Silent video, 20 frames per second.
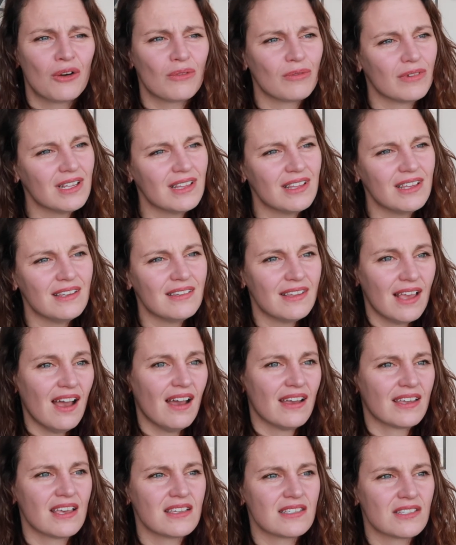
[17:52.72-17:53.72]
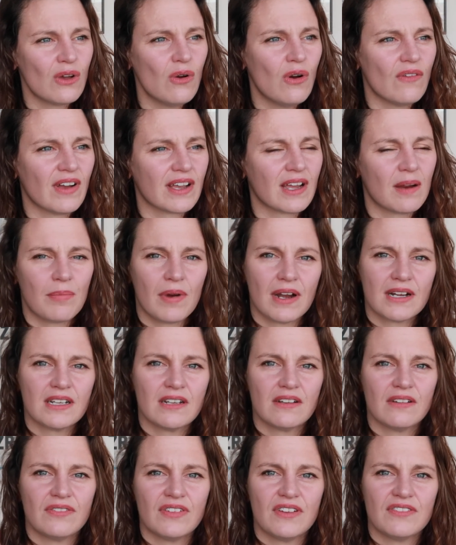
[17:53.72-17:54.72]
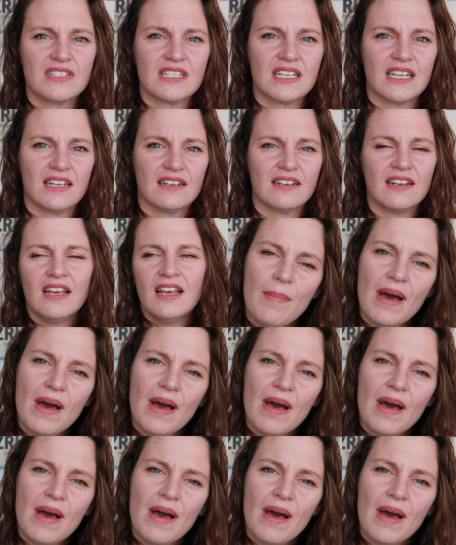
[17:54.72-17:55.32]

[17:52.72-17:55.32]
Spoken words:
Really? Yeah, I guess so, if I got pregnant at 15.